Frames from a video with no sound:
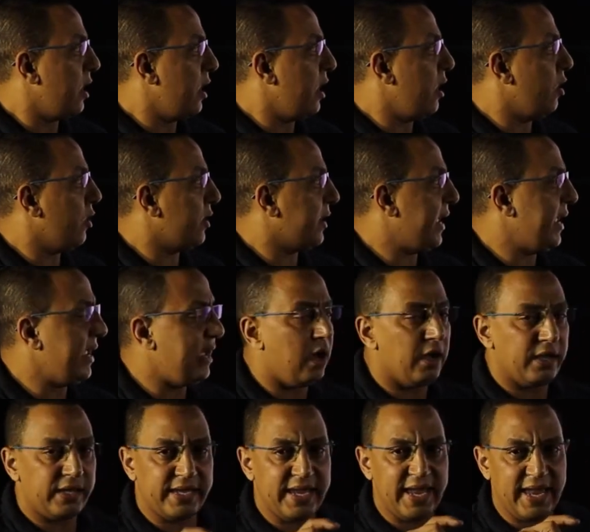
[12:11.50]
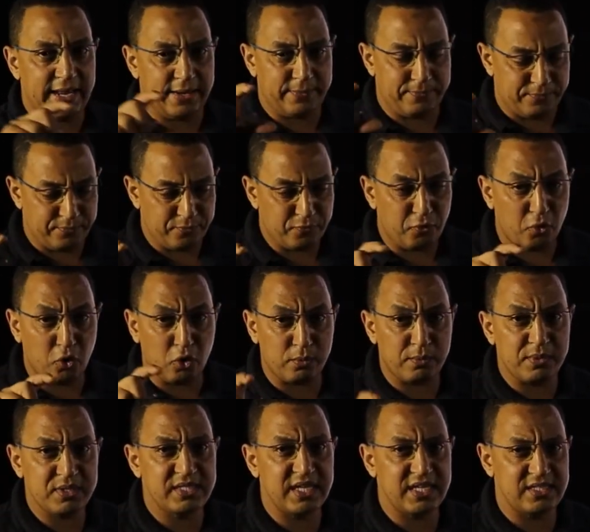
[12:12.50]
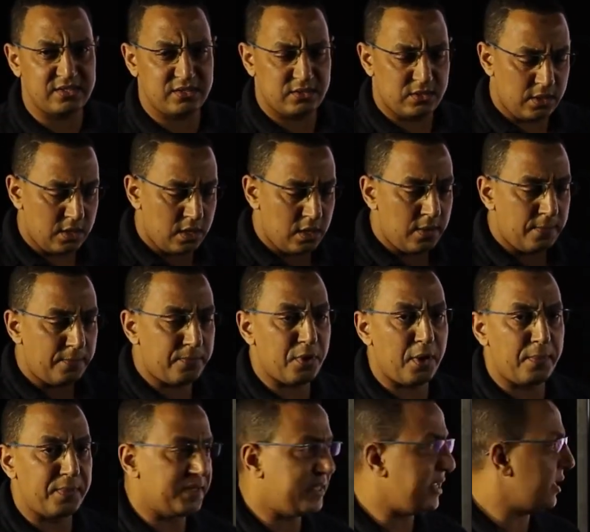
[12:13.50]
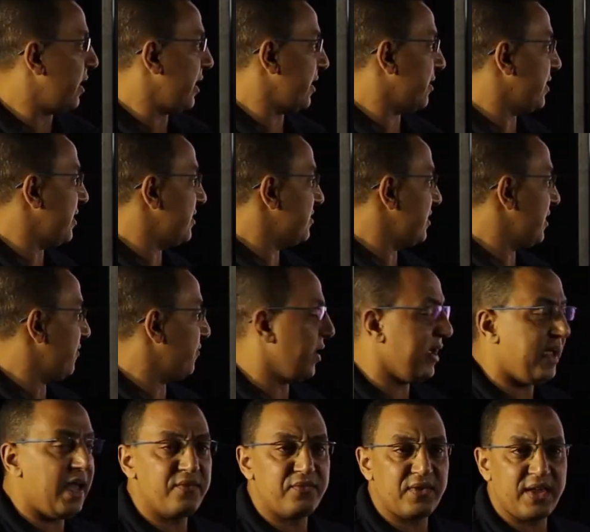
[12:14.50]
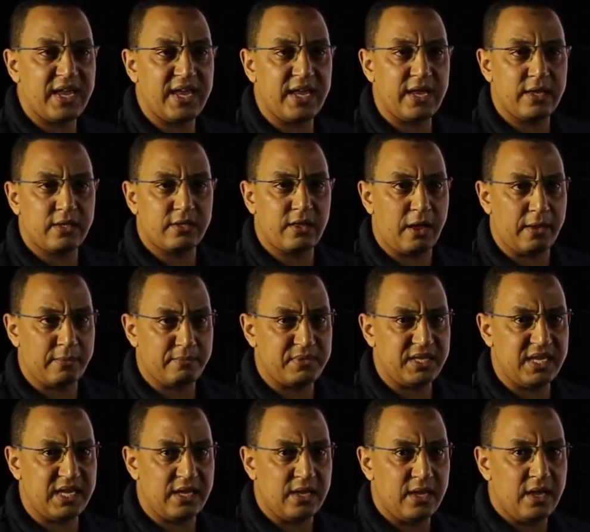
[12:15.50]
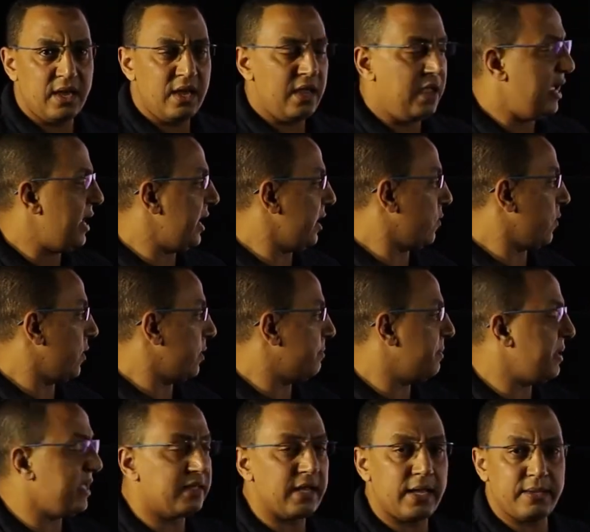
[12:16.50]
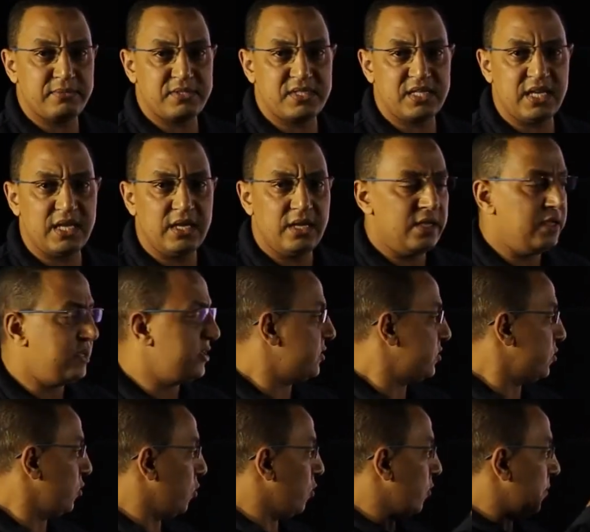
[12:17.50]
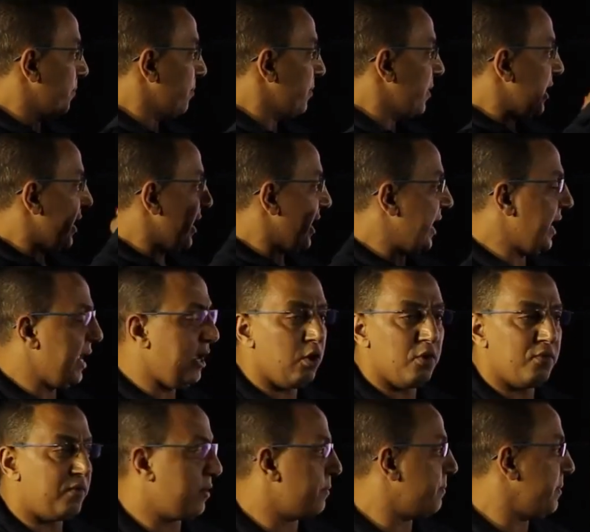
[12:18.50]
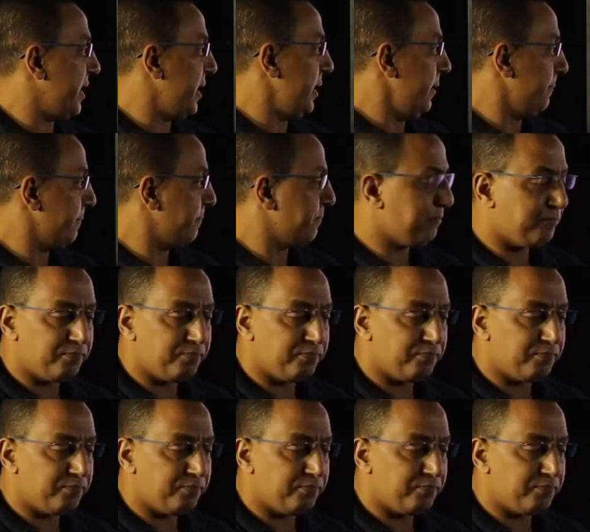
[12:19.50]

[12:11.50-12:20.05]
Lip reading: Okay, I can form this property like this. If I have a times d equal b times c, so a over b